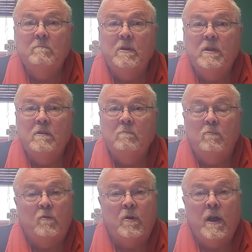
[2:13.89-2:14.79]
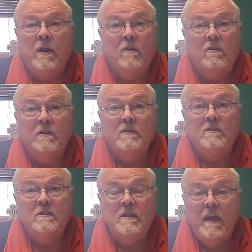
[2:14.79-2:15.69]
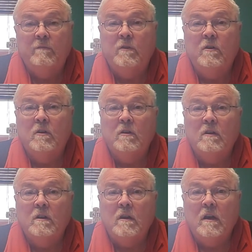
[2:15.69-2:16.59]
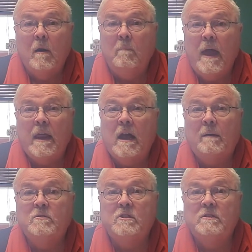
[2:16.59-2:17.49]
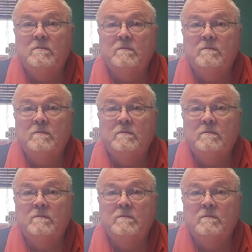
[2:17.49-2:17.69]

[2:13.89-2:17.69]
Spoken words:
but prayer is never a bad option.